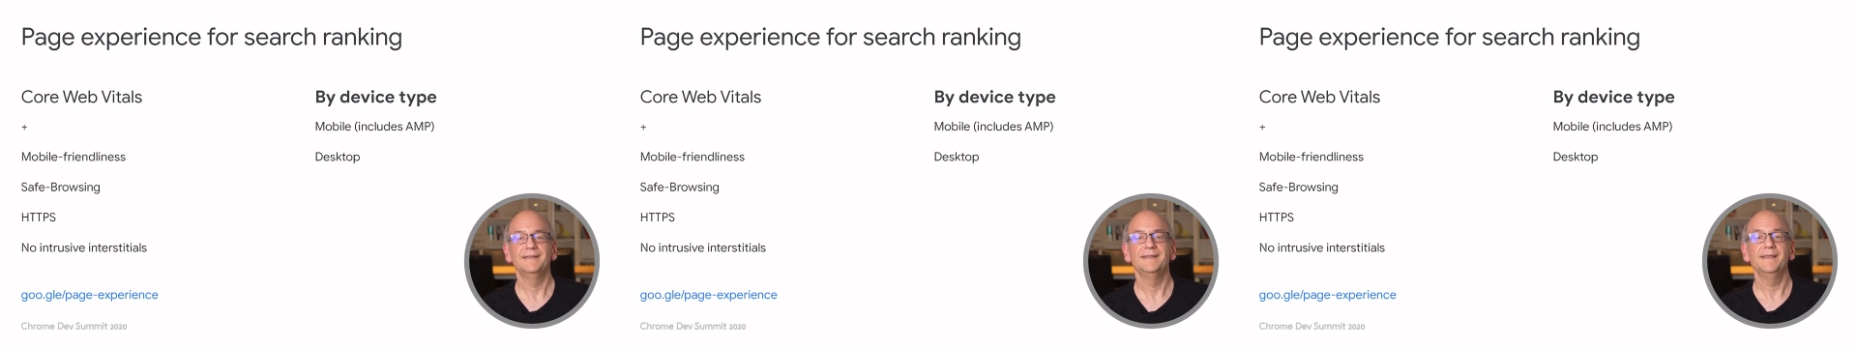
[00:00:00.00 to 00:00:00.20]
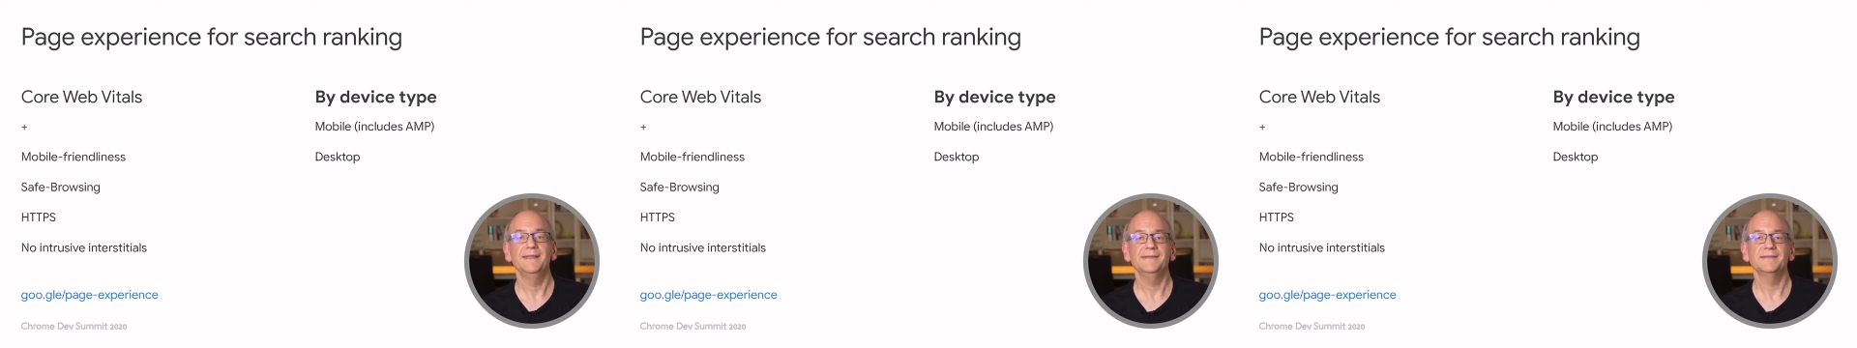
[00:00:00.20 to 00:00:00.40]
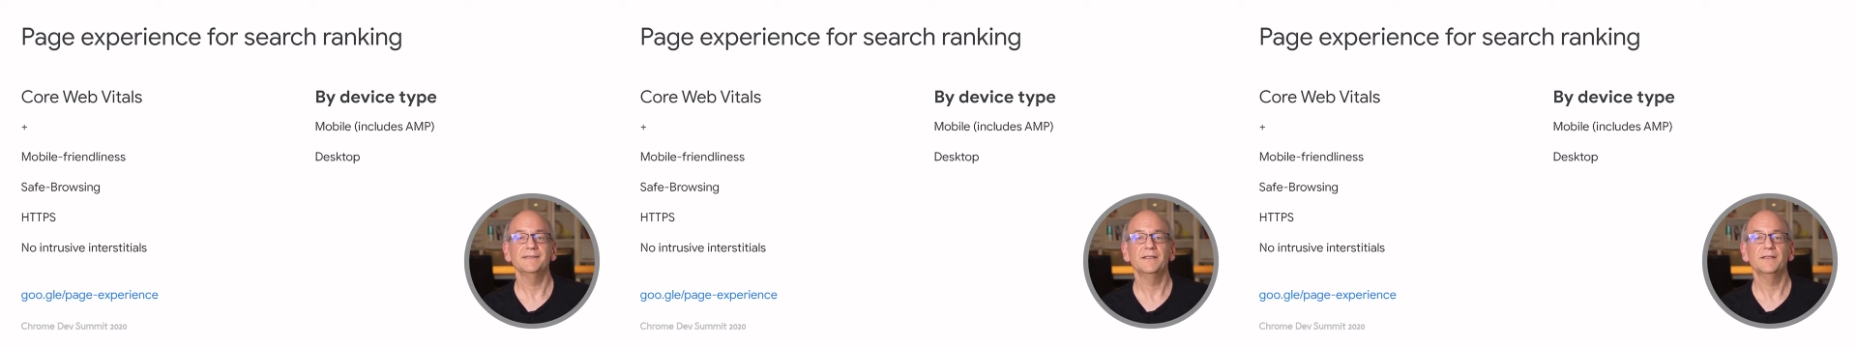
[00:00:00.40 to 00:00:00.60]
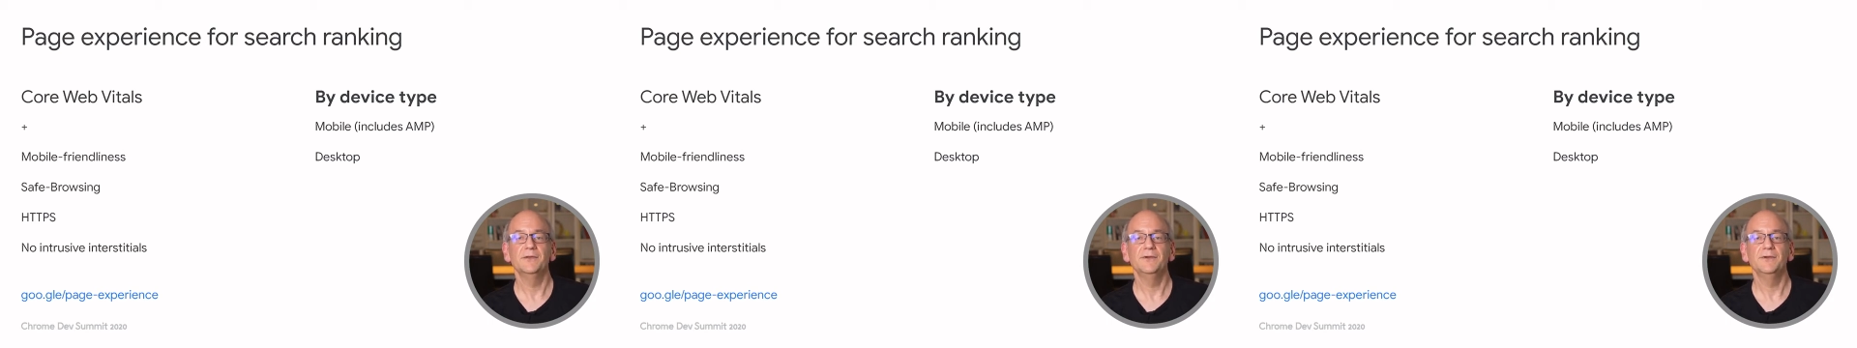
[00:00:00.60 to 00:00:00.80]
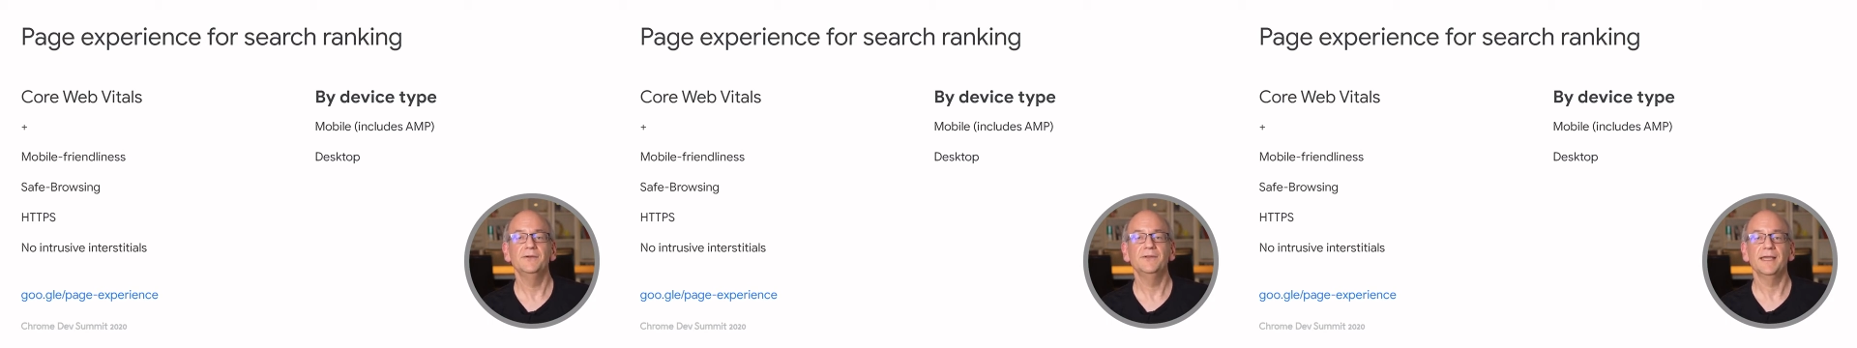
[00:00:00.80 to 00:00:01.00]
These
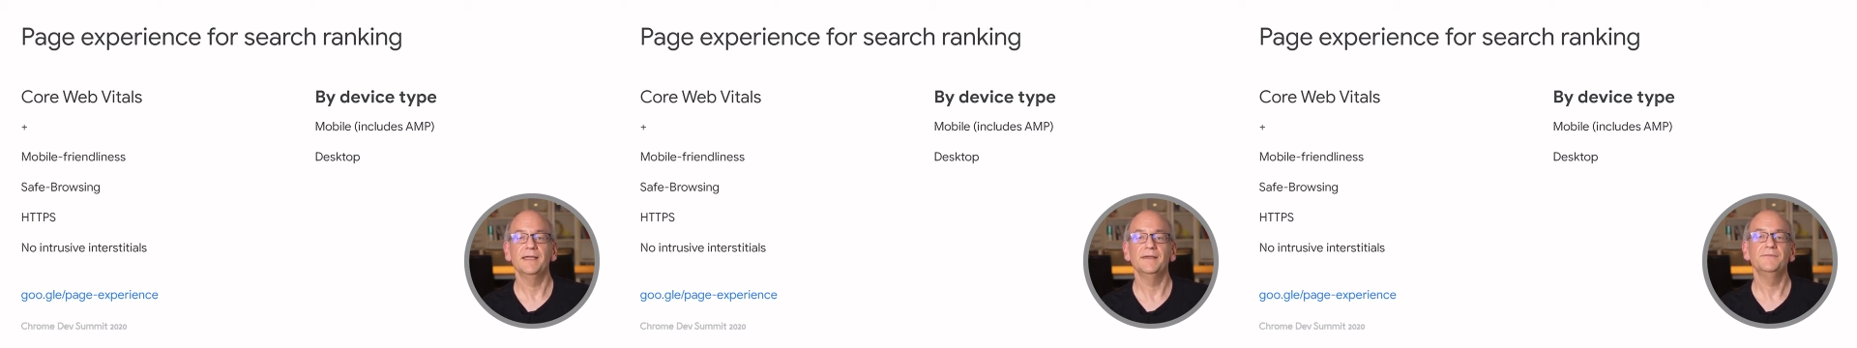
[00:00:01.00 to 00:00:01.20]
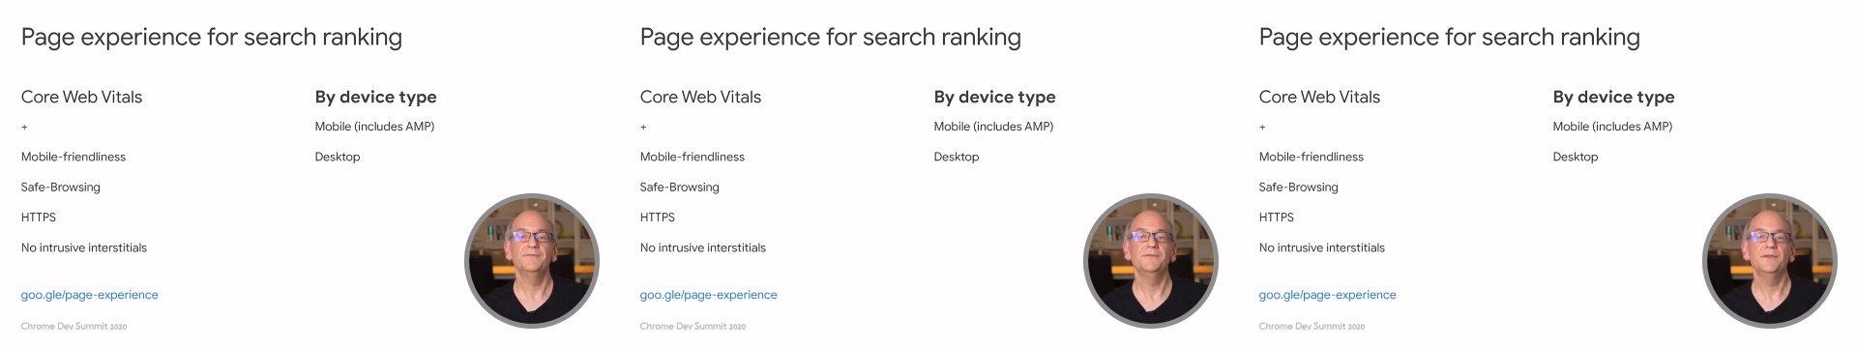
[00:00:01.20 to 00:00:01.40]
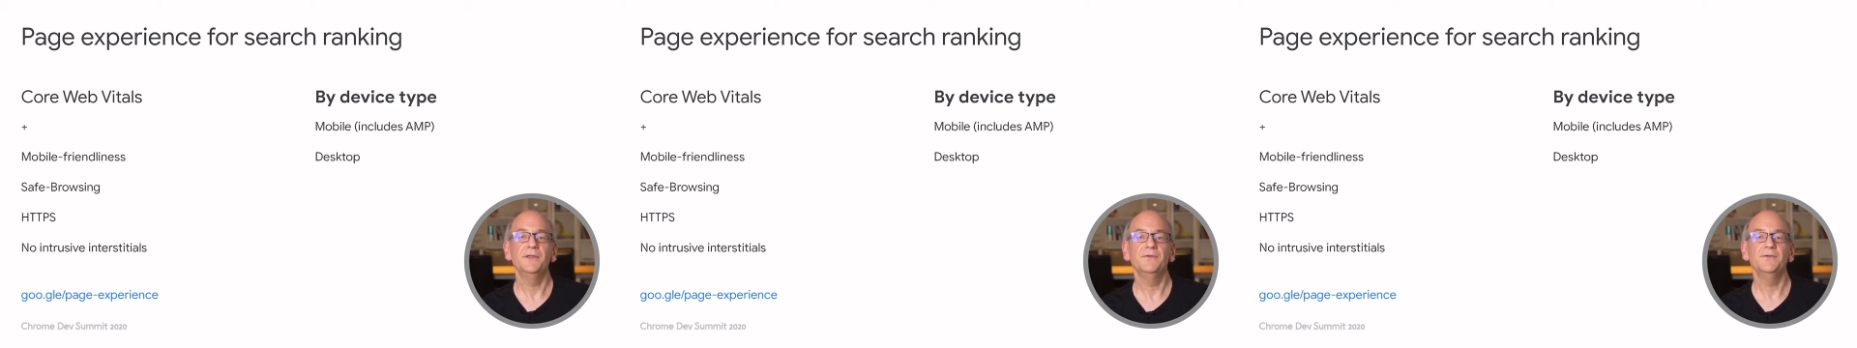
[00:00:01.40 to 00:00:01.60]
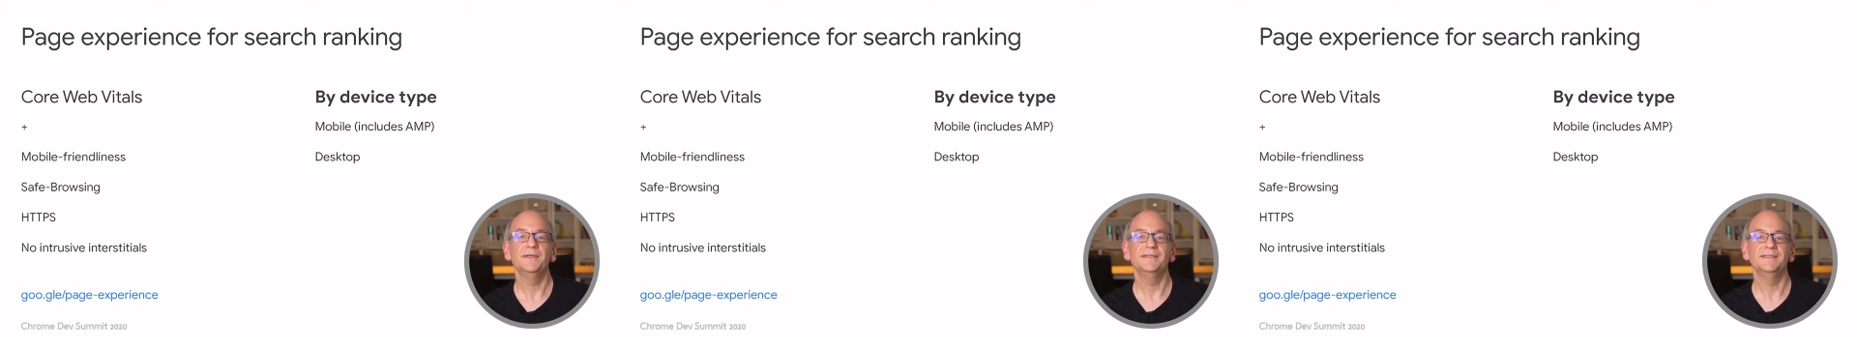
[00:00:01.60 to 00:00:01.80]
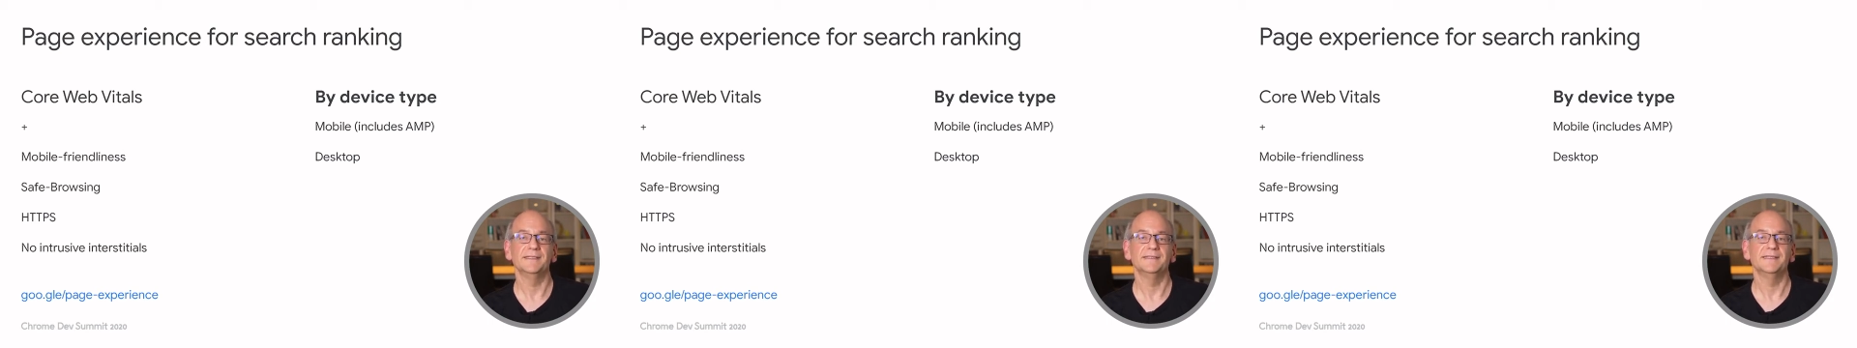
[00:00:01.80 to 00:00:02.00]
include a few
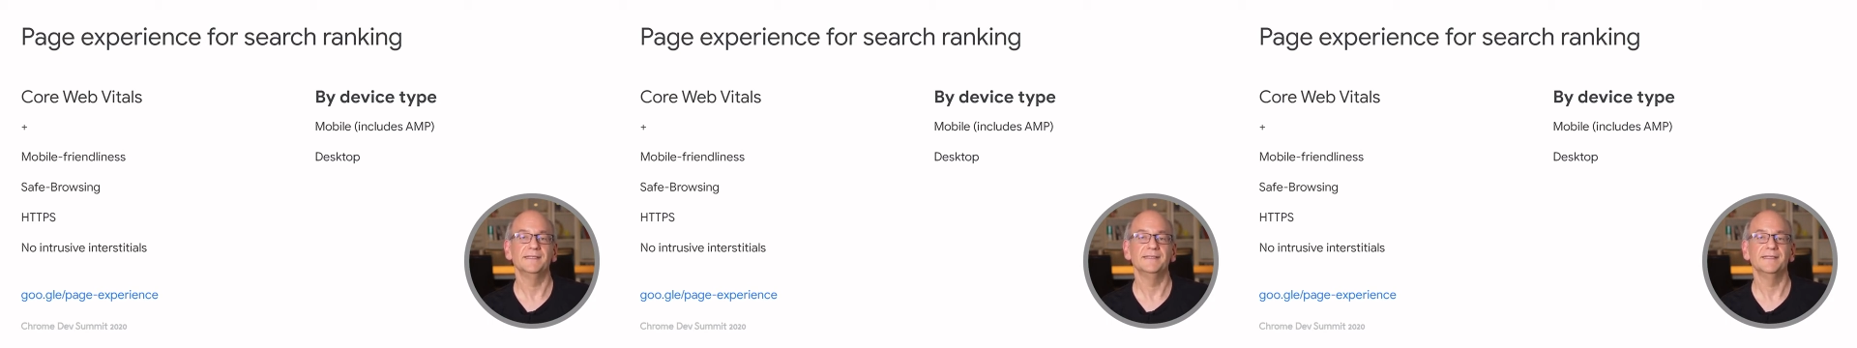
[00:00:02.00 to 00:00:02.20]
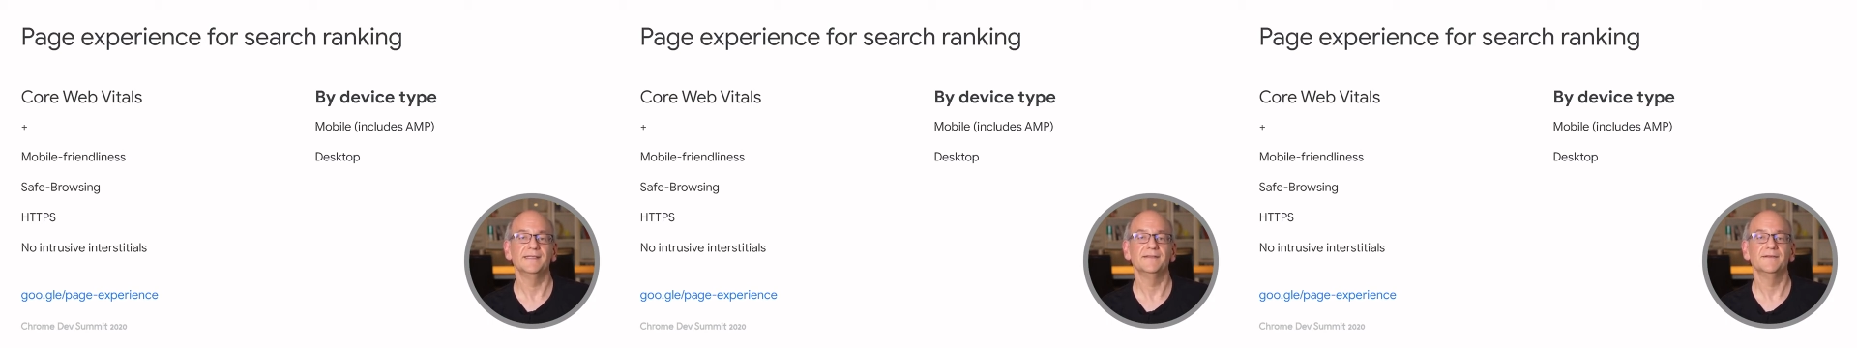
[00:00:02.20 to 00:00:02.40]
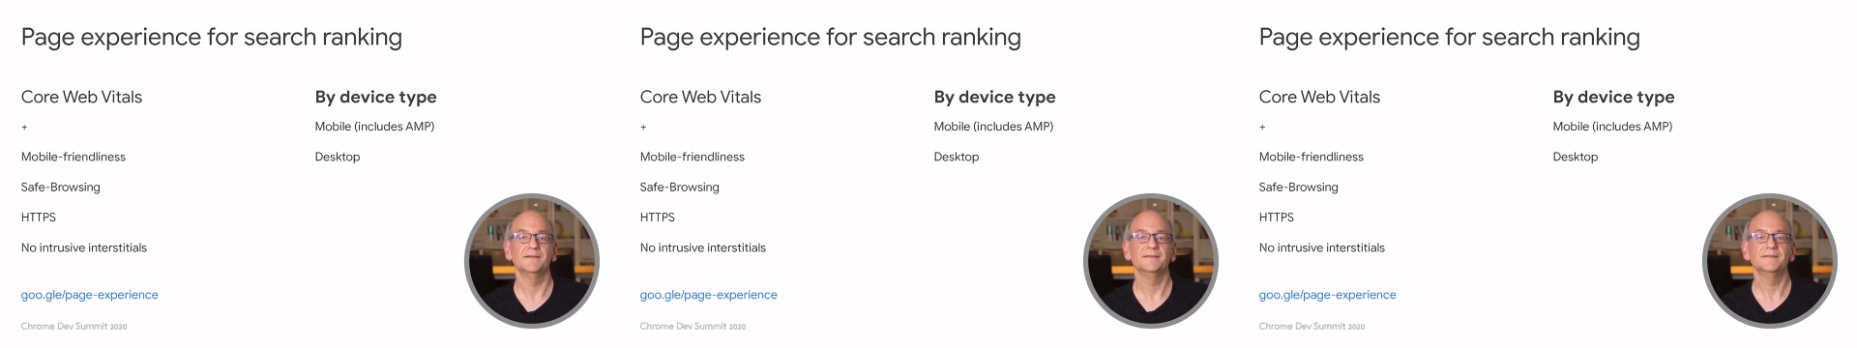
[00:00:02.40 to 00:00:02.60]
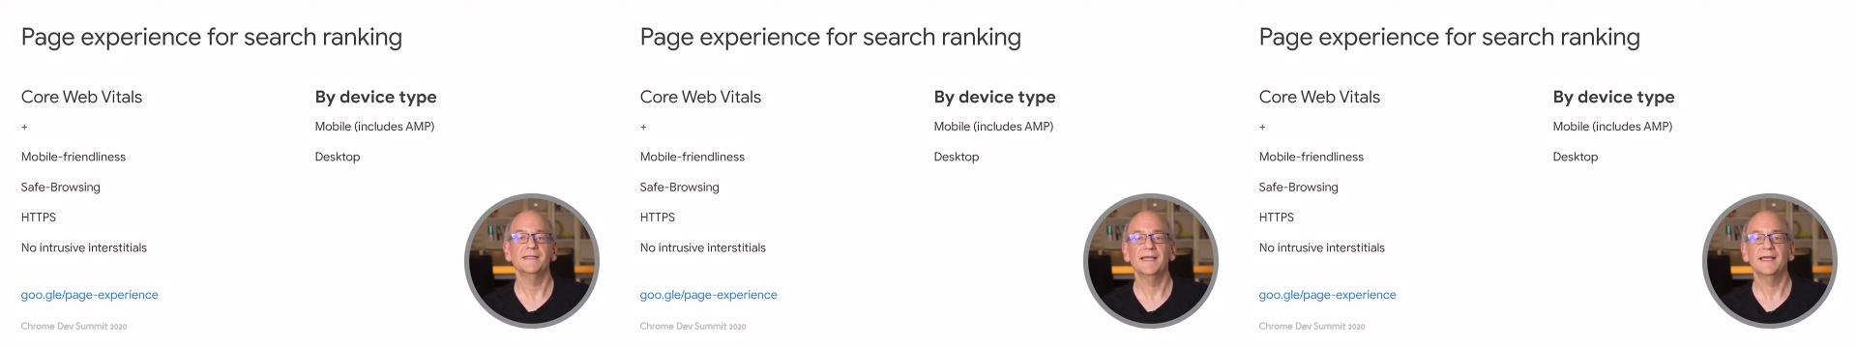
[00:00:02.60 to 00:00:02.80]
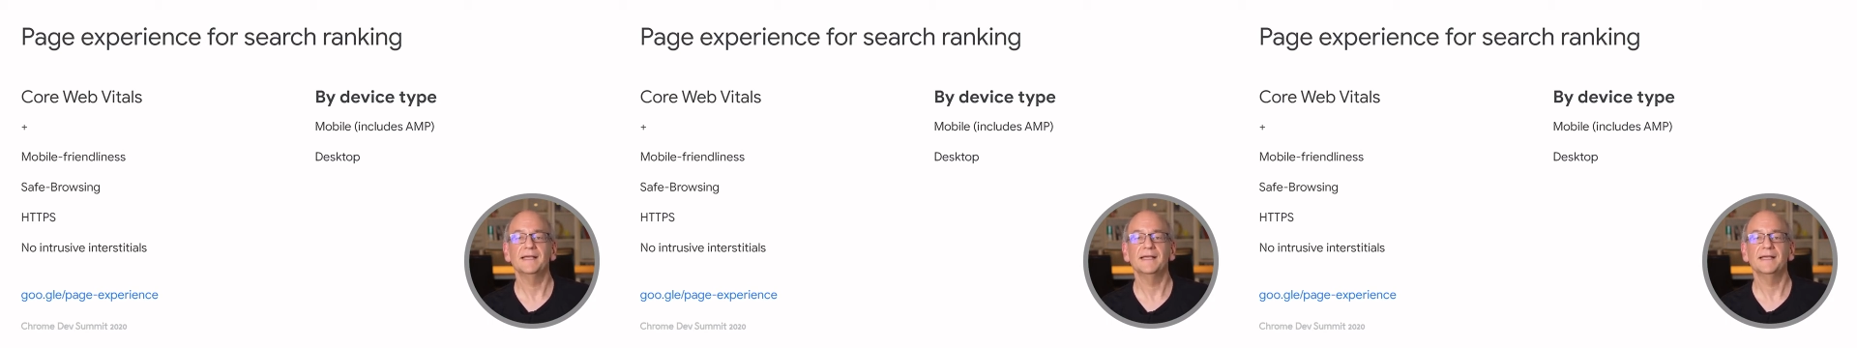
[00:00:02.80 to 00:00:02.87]
existing signals